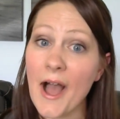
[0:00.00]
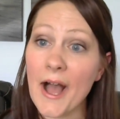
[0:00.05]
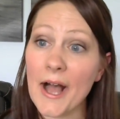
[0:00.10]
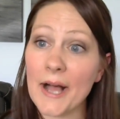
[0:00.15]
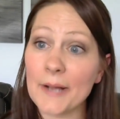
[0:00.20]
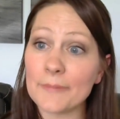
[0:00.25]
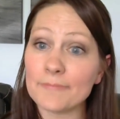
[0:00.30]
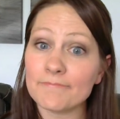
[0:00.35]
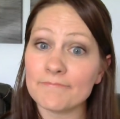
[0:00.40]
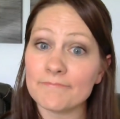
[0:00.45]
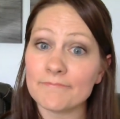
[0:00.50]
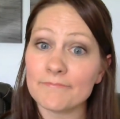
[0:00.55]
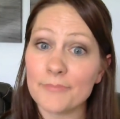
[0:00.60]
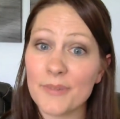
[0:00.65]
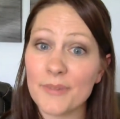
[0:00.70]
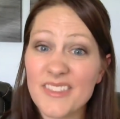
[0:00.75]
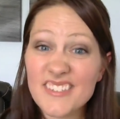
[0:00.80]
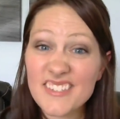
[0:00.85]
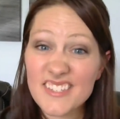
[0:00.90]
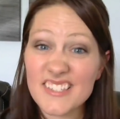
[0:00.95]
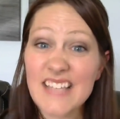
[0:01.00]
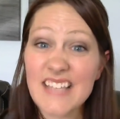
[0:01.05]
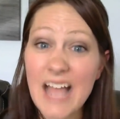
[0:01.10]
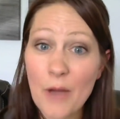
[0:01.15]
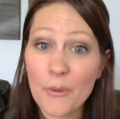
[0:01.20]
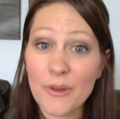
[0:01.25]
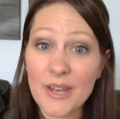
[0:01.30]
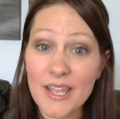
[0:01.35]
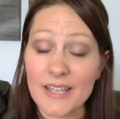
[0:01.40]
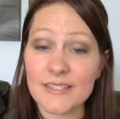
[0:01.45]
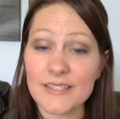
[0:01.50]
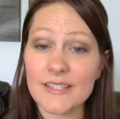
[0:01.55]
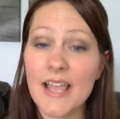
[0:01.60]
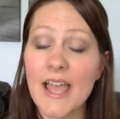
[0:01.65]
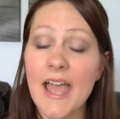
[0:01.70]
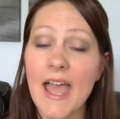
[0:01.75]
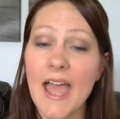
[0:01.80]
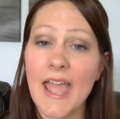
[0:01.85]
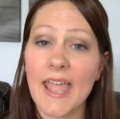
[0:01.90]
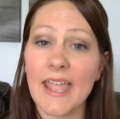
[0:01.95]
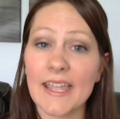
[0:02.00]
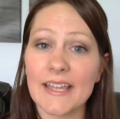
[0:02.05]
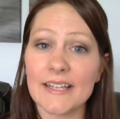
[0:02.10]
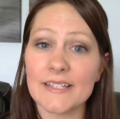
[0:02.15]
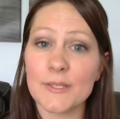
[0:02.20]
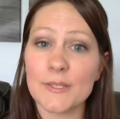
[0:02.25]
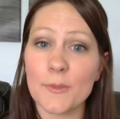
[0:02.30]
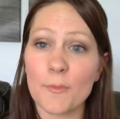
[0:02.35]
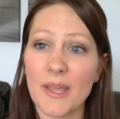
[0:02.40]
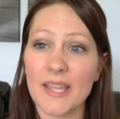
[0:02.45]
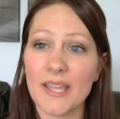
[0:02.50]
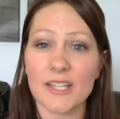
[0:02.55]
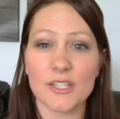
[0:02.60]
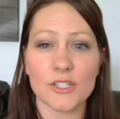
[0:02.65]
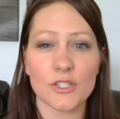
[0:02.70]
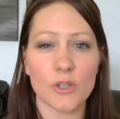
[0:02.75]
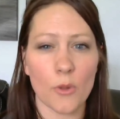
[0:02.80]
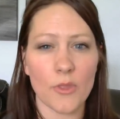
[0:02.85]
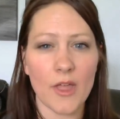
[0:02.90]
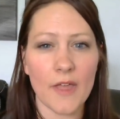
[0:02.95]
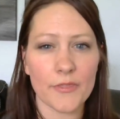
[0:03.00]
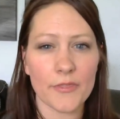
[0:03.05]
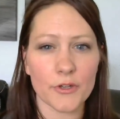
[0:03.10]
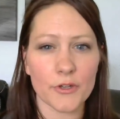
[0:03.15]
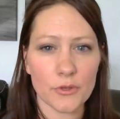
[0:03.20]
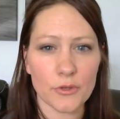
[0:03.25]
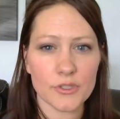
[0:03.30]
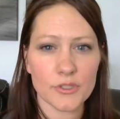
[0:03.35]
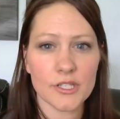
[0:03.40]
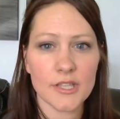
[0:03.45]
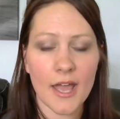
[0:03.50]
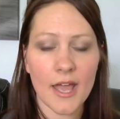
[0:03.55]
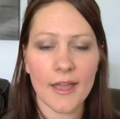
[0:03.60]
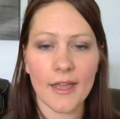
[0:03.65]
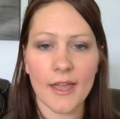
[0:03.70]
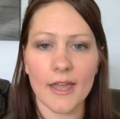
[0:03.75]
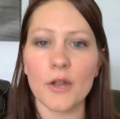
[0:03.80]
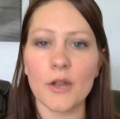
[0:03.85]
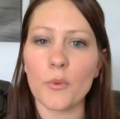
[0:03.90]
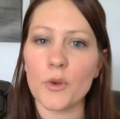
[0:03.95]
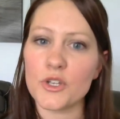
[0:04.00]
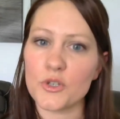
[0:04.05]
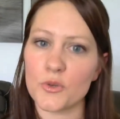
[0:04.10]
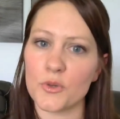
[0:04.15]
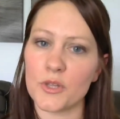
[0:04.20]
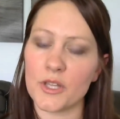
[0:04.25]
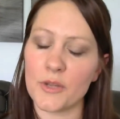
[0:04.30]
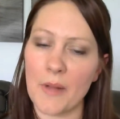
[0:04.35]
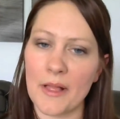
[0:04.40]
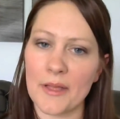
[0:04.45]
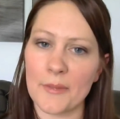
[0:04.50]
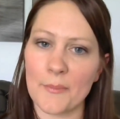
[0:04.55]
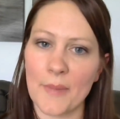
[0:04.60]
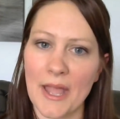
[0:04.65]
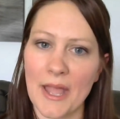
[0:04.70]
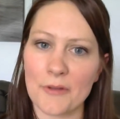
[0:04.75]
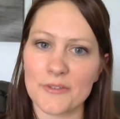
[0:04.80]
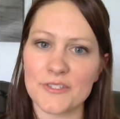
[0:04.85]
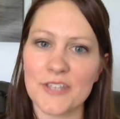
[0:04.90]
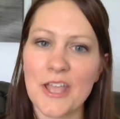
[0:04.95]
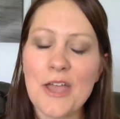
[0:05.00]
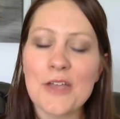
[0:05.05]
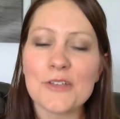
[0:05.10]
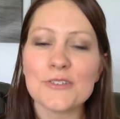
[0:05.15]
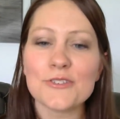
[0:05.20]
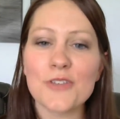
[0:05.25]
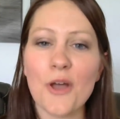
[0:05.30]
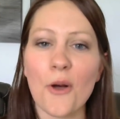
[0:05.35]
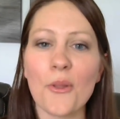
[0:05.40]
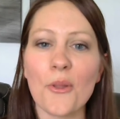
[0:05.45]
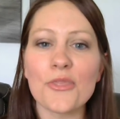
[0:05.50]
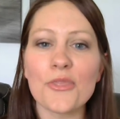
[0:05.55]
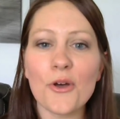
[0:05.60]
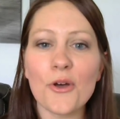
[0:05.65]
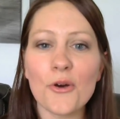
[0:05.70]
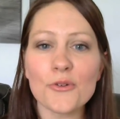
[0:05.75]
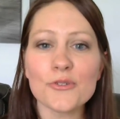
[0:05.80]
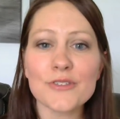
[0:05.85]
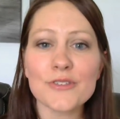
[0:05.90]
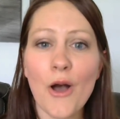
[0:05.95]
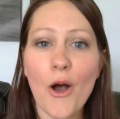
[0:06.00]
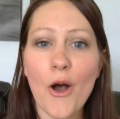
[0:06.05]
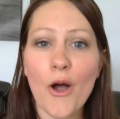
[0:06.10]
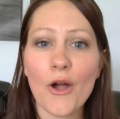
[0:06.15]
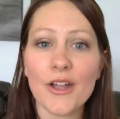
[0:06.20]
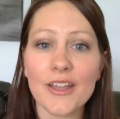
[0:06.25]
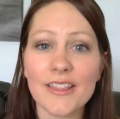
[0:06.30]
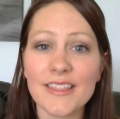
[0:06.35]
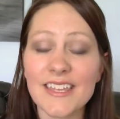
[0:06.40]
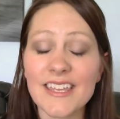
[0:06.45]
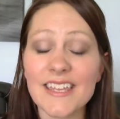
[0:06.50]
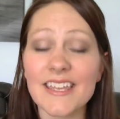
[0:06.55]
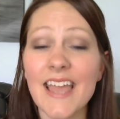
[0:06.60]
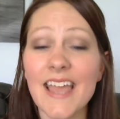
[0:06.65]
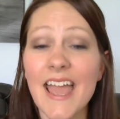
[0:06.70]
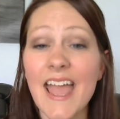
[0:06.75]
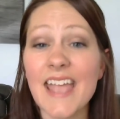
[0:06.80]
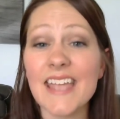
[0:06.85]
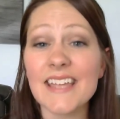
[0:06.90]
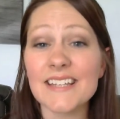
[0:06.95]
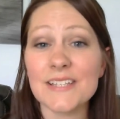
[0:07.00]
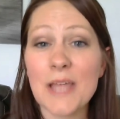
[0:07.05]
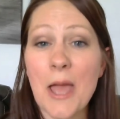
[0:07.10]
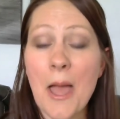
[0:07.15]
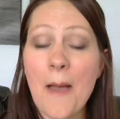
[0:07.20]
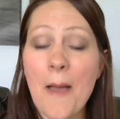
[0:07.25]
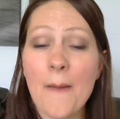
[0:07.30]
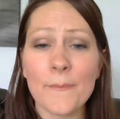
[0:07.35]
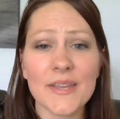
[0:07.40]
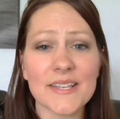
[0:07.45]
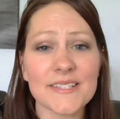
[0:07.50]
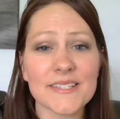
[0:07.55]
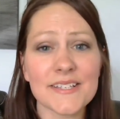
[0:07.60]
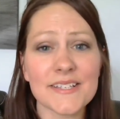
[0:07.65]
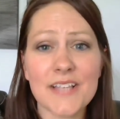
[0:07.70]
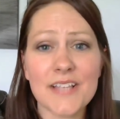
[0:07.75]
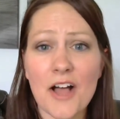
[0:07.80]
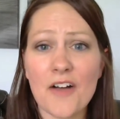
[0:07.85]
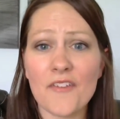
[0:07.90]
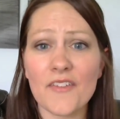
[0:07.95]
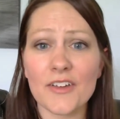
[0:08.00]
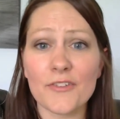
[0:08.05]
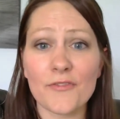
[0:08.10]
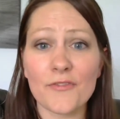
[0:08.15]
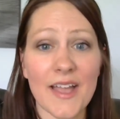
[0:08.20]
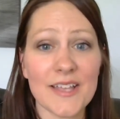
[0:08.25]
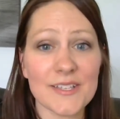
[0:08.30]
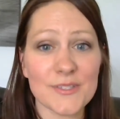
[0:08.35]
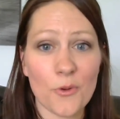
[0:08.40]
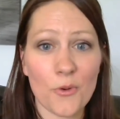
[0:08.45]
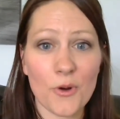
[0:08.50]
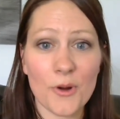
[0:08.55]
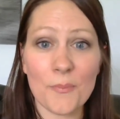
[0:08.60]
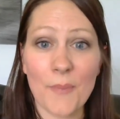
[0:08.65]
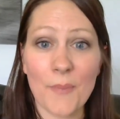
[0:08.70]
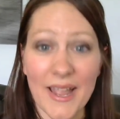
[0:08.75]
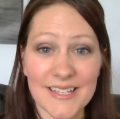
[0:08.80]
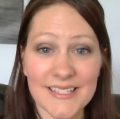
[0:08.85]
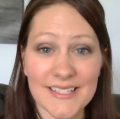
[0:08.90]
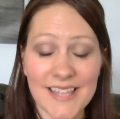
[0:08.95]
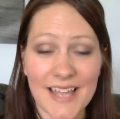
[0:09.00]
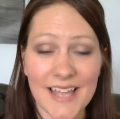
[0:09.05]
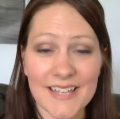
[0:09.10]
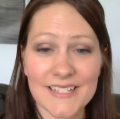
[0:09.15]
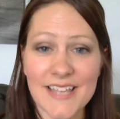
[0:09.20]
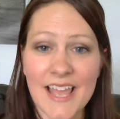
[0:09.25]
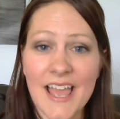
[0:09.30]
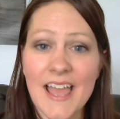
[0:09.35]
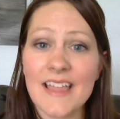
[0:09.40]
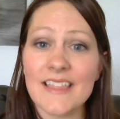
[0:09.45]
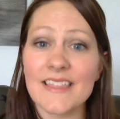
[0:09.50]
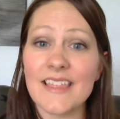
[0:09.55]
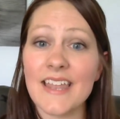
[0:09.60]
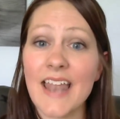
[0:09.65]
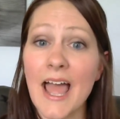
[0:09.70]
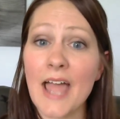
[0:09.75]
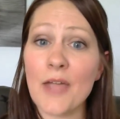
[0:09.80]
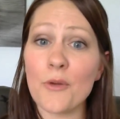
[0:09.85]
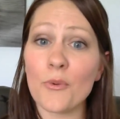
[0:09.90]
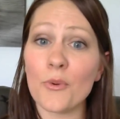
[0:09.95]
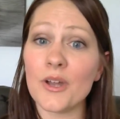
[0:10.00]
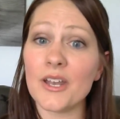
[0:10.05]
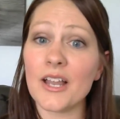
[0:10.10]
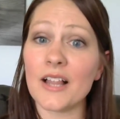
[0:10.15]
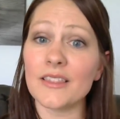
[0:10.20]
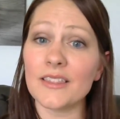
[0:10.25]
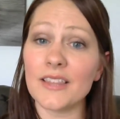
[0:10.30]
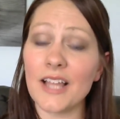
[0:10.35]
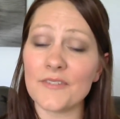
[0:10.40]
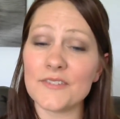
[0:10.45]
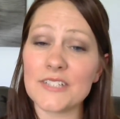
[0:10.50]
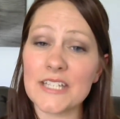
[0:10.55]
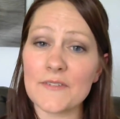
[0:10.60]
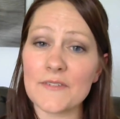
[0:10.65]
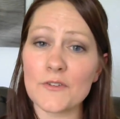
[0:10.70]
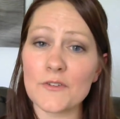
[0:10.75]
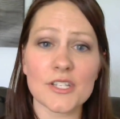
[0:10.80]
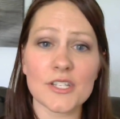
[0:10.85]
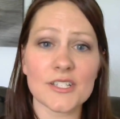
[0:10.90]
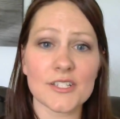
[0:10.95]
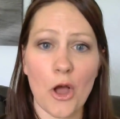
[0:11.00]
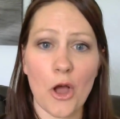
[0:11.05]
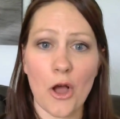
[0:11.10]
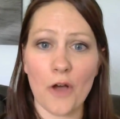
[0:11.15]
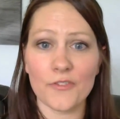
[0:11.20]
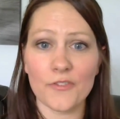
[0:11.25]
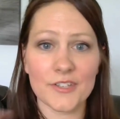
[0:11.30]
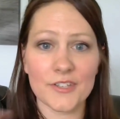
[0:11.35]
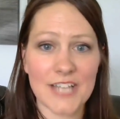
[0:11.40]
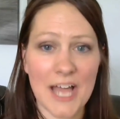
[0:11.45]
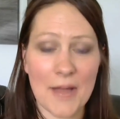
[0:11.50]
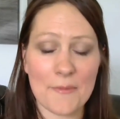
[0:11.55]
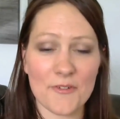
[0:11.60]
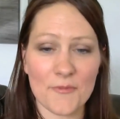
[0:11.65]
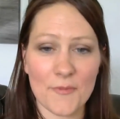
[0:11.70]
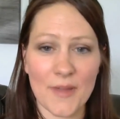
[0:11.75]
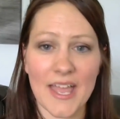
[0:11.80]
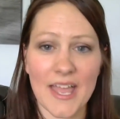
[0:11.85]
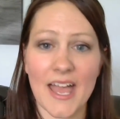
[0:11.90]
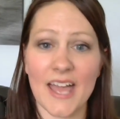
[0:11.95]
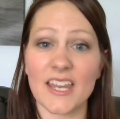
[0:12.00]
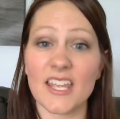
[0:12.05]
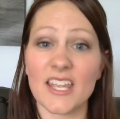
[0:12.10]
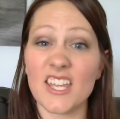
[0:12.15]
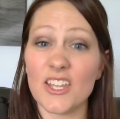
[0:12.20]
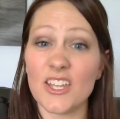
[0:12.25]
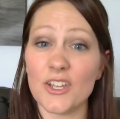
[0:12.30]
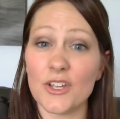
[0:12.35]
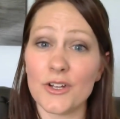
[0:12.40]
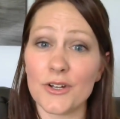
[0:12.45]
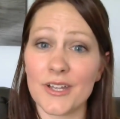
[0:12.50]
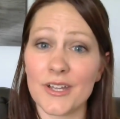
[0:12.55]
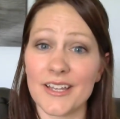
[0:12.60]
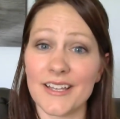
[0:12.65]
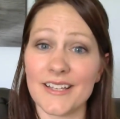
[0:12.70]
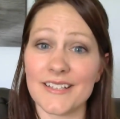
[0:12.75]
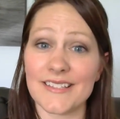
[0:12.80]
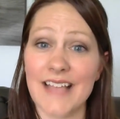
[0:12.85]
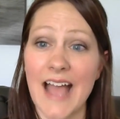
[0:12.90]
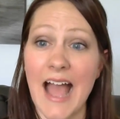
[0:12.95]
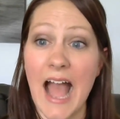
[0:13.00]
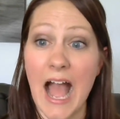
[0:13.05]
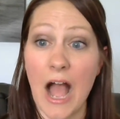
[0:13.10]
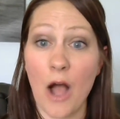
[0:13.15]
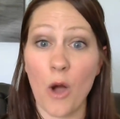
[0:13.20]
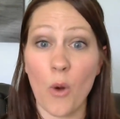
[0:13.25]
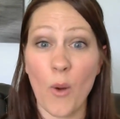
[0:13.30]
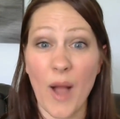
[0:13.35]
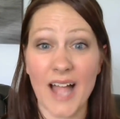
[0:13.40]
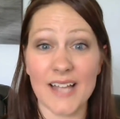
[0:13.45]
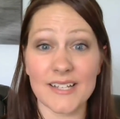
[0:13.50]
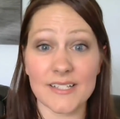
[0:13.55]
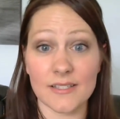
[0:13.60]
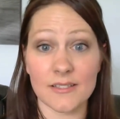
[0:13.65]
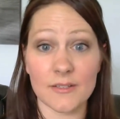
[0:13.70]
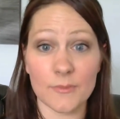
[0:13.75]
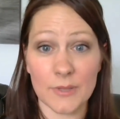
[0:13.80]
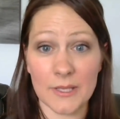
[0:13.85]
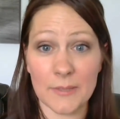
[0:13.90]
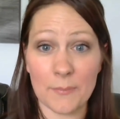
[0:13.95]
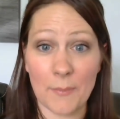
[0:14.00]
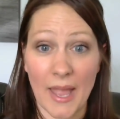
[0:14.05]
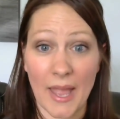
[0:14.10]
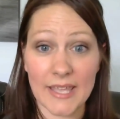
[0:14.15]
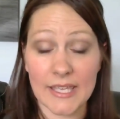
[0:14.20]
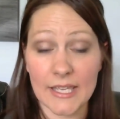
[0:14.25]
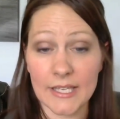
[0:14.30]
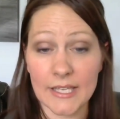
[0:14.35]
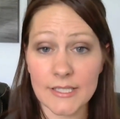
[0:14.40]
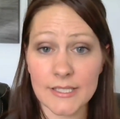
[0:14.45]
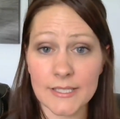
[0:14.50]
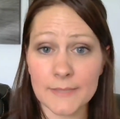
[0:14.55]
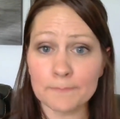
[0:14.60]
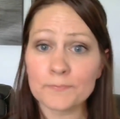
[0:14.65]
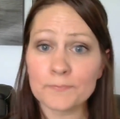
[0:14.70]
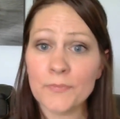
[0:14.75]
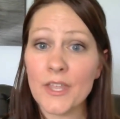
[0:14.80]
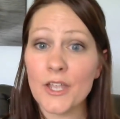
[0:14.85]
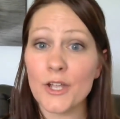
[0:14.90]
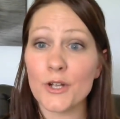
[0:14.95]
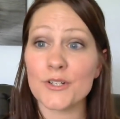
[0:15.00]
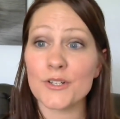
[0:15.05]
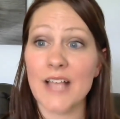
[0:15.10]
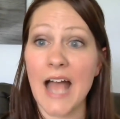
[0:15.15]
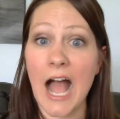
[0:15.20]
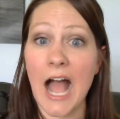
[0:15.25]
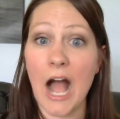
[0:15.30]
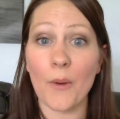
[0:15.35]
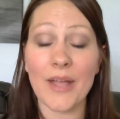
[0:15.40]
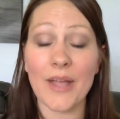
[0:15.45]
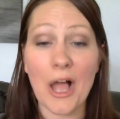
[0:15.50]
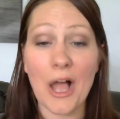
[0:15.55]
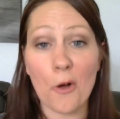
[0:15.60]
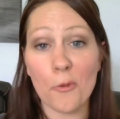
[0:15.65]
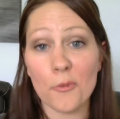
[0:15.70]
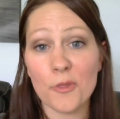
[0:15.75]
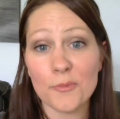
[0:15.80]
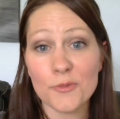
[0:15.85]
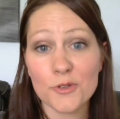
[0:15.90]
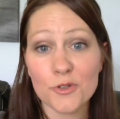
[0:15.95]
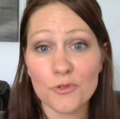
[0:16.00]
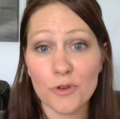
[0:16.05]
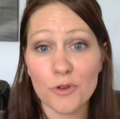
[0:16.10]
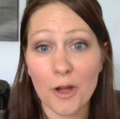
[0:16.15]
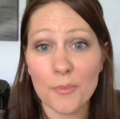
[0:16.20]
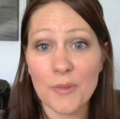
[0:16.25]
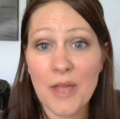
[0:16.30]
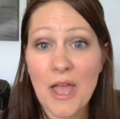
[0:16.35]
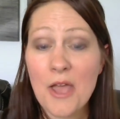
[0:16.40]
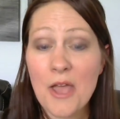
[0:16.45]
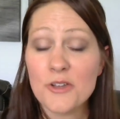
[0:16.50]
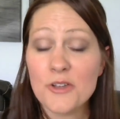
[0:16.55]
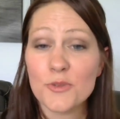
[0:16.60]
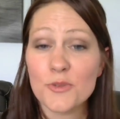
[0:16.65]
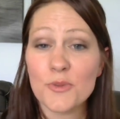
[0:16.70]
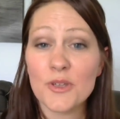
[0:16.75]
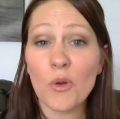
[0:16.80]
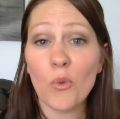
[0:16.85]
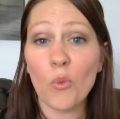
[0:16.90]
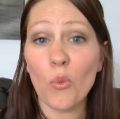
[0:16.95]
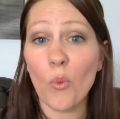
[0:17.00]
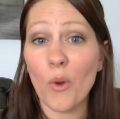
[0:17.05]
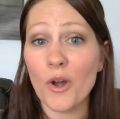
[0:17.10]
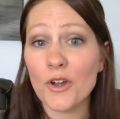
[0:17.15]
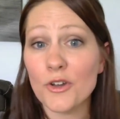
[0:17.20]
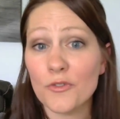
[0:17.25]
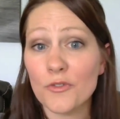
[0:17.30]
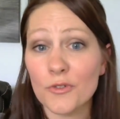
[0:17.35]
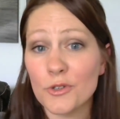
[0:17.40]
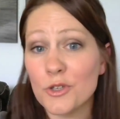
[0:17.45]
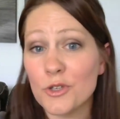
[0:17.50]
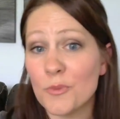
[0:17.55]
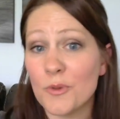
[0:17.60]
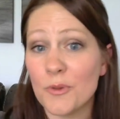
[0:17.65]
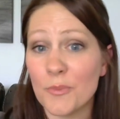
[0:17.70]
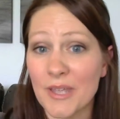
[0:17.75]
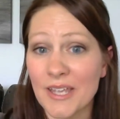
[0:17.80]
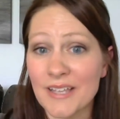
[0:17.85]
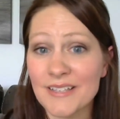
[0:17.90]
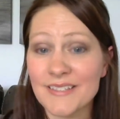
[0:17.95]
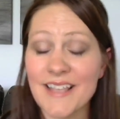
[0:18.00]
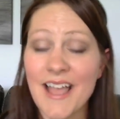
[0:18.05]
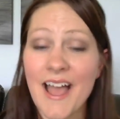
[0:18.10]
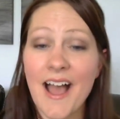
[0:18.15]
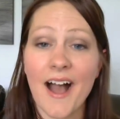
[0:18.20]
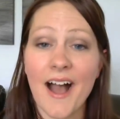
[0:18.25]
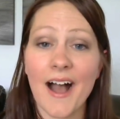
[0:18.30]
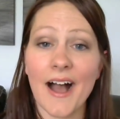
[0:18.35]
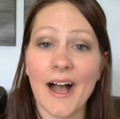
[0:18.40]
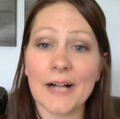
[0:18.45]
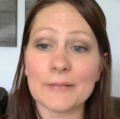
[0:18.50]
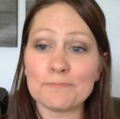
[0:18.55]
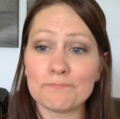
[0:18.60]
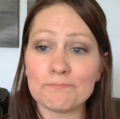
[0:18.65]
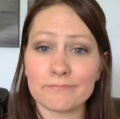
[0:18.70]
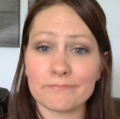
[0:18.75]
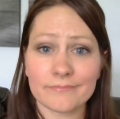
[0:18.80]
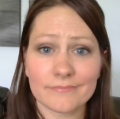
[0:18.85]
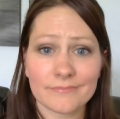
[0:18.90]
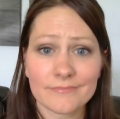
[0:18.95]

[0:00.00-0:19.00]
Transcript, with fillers: Um, but this is how it is. And my kids know that, they're used to that, and it works really well in my house. So those are the eight pieces of advice or mindset that I would love to give you just off the top of my head. Here is how I discipline my kids. Here's how I help them to grow up to be wonderful human beings. Um,